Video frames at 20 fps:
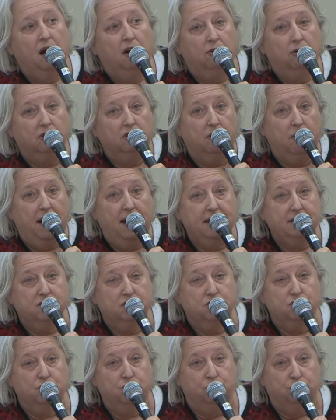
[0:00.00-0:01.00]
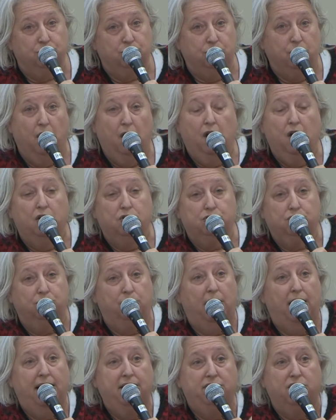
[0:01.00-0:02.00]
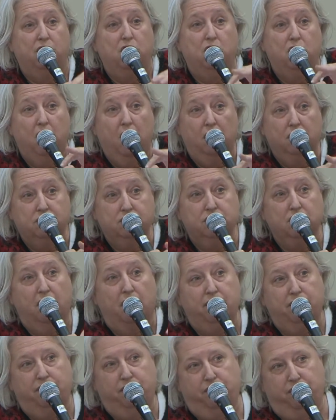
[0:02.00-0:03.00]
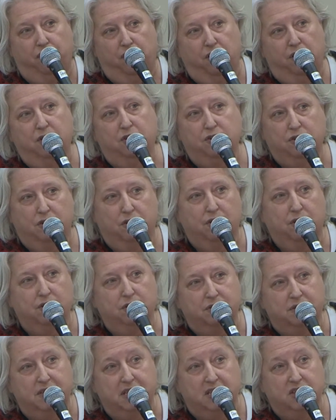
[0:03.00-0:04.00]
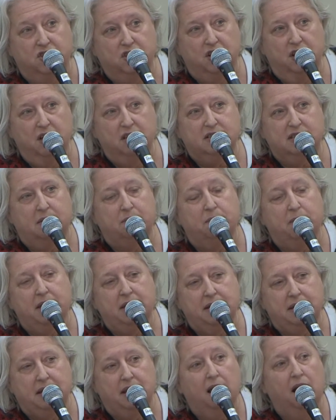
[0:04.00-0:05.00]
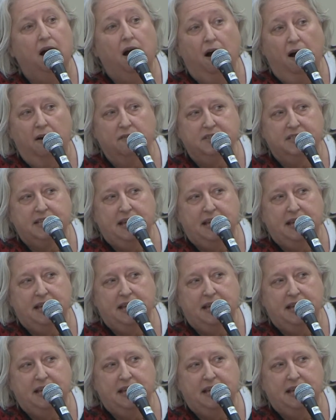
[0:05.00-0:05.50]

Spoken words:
requires to have a lot of teachers, and many of